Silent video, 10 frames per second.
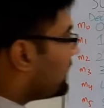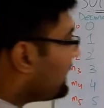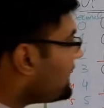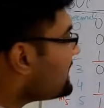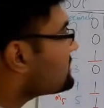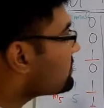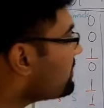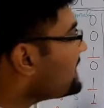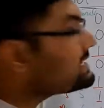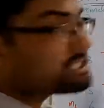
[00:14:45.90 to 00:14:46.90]
each
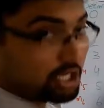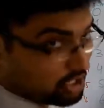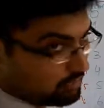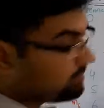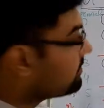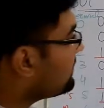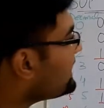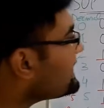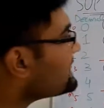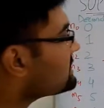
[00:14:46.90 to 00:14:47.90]
min term,
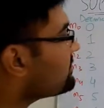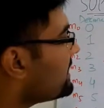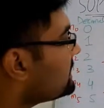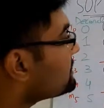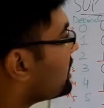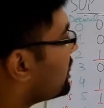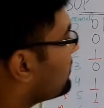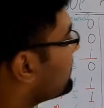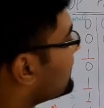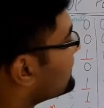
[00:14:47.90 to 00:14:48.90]
each min term
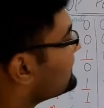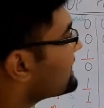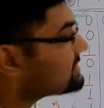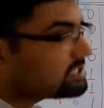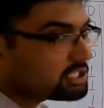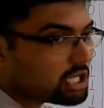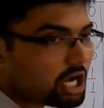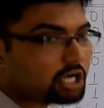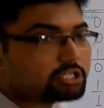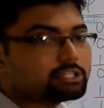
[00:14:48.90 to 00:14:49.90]
does
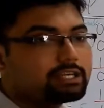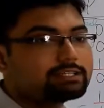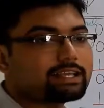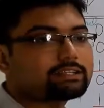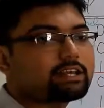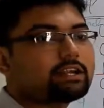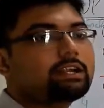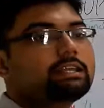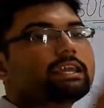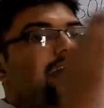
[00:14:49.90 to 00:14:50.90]
not
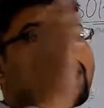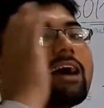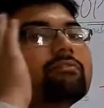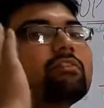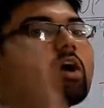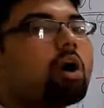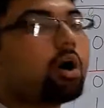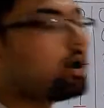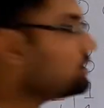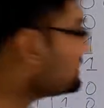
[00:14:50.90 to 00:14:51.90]
necessarily have
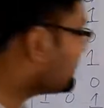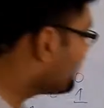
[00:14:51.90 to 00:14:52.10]
all the